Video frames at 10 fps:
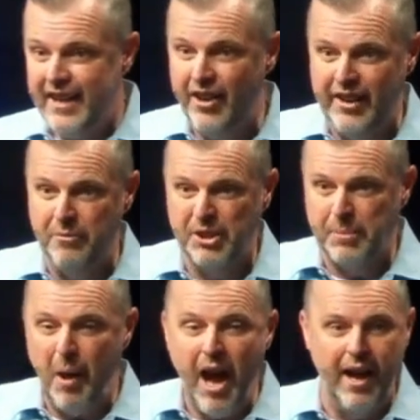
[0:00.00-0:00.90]
hear any
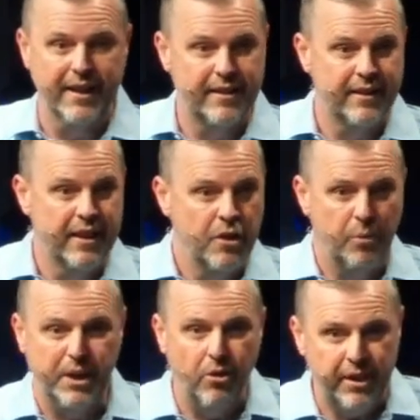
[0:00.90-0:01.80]
response.
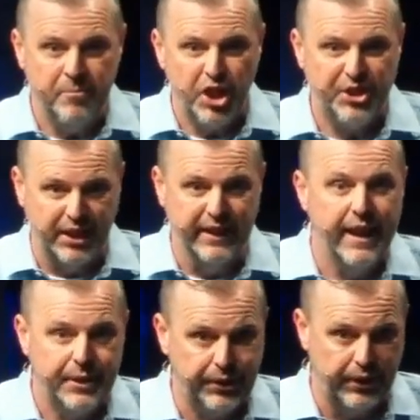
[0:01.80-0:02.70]
We don't want Him just to
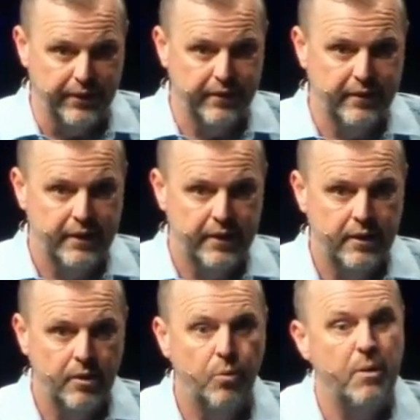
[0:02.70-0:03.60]
listen,
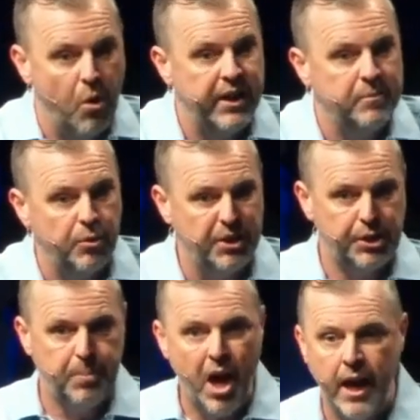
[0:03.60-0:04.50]
we want Him to
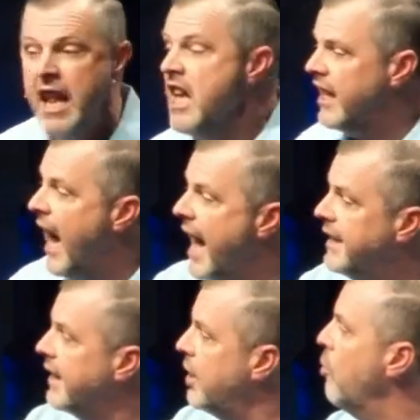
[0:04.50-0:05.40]
respond. God
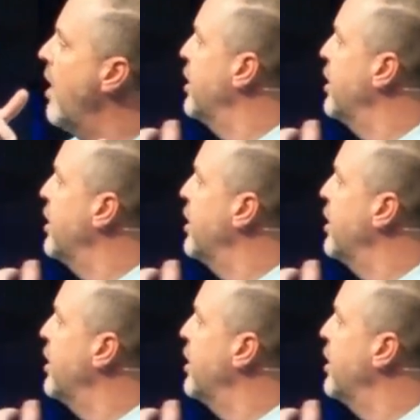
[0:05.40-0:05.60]
doesn't want